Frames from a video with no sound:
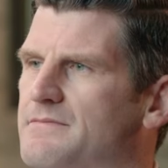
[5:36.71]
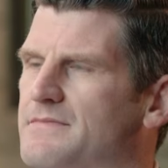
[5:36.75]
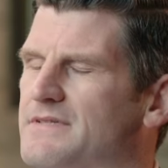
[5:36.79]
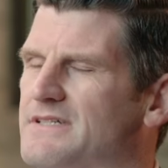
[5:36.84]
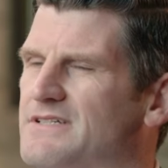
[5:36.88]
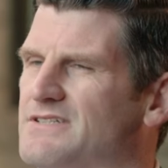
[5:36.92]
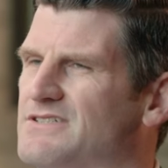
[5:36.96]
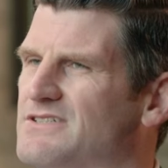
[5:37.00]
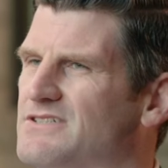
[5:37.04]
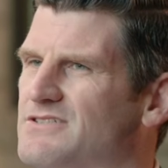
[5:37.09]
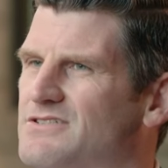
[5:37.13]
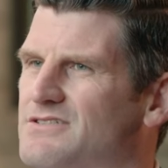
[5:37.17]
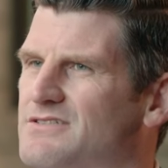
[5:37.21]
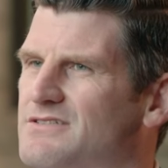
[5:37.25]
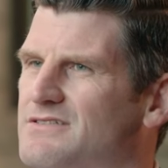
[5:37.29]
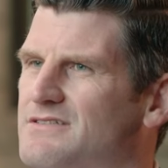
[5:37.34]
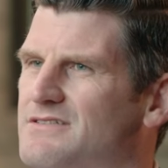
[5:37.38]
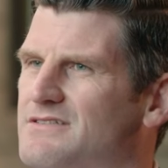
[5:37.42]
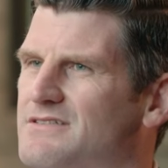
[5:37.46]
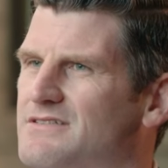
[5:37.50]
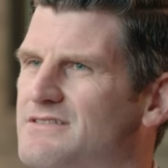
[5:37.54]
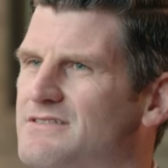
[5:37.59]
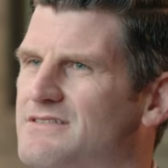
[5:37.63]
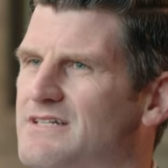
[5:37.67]

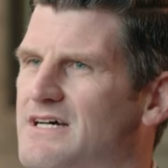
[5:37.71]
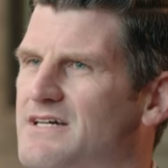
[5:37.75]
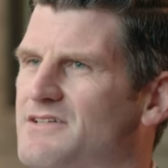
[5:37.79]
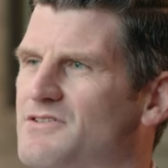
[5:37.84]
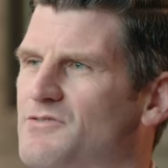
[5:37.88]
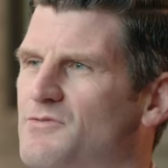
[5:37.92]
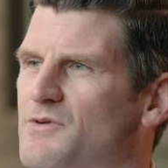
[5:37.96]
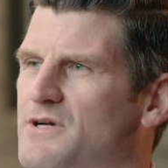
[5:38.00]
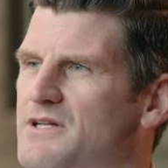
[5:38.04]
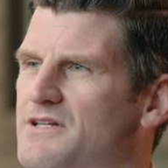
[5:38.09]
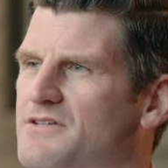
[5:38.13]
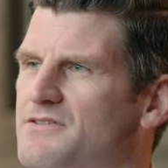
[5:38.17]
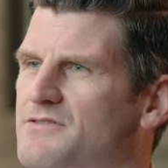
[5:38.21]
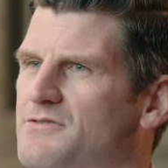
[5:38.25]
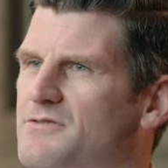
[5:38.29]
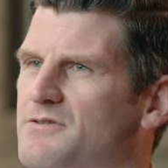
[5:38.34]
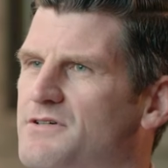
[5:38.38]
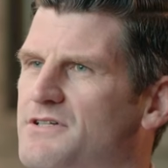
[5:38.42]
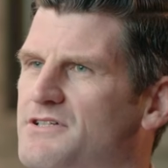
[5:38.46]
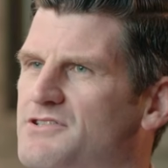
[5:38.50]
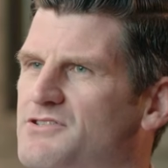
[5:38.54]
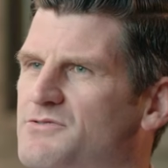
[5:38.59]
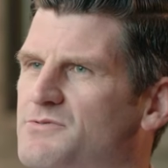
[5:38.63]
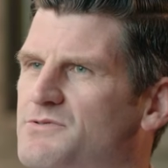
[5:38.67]
It's not the way to do
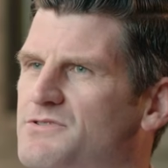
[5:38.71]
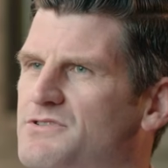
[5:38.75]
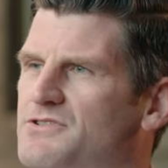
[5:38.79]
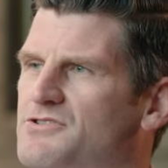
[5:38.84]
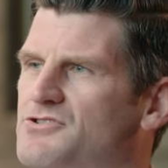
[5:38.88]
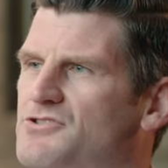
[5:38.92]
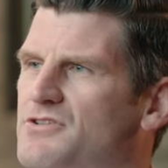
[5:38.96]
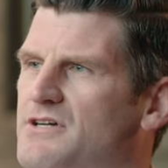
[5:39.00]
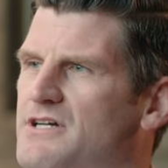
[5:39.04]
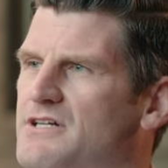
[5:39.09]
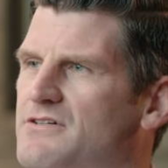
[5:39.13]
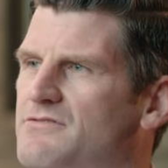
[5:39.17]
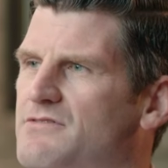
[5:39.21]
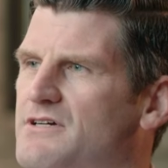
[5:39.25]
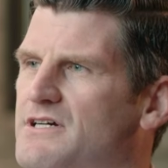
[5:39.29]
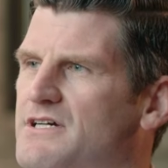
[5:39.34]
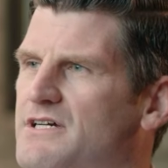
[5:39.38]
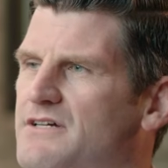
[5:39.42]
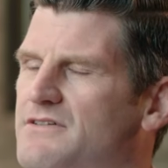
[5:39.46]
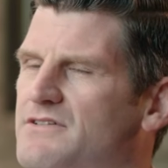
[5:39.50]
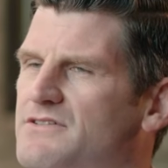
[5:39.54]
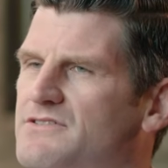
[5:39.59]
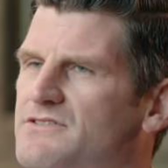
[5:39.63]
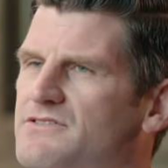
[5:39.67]
it. This was a train
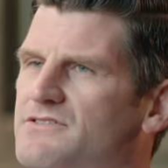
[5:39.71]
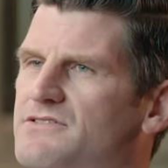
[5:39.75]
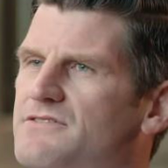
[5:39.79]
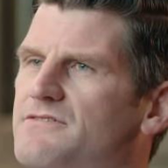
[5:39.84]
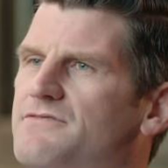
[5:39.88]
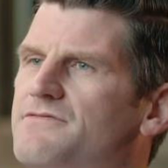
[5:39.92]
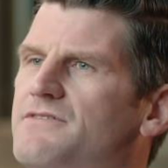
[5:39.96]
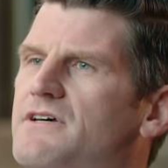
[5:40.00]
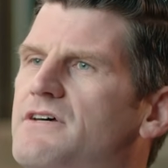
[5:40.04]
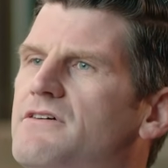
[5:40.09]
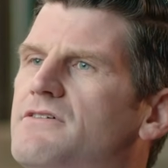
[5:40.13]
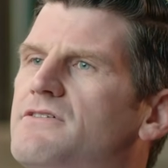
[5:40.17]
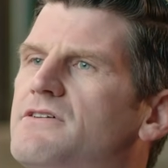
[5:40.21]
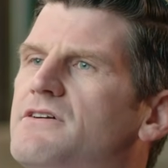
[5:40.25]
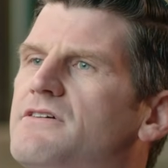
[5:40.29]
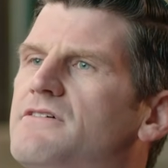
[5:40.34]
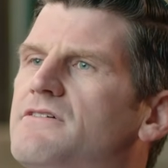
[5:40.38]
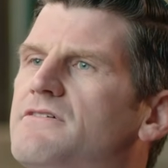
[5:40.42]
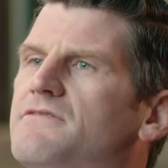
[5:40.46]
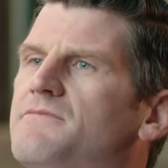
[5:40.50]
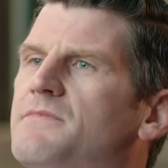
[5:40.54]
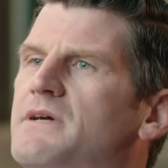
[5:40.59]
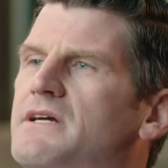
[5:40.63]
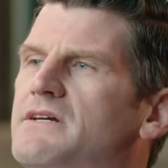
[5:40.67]
wreck, and this is a
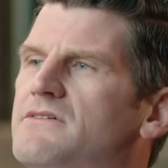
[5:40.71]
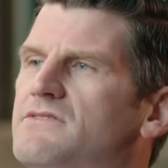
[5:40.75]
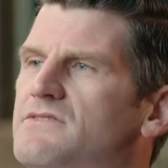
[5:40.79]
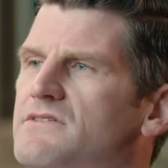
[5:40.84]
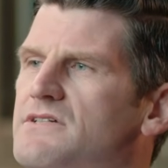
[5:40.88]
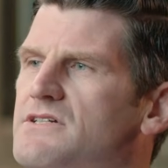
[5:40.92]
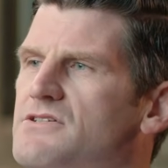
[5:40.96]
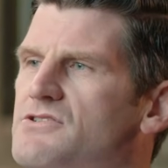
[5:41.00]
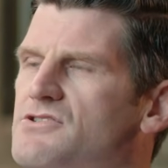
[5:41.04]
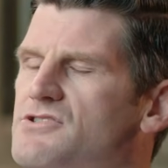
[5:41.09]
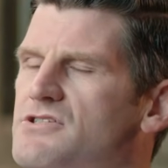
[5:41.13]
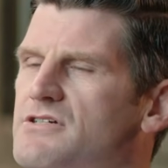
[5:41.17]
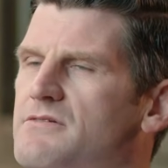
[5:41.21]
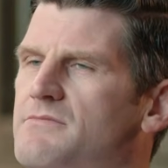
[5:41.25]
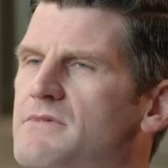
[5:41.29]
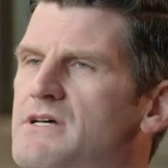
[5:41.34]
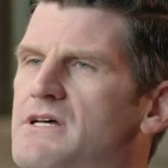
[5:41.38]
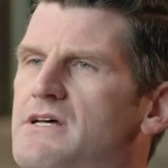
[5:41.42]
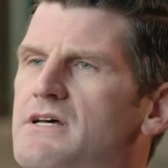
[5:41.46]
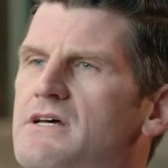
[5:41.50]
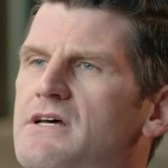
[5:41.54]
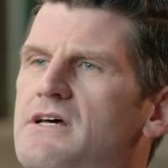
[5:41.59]
failure of man's leadership.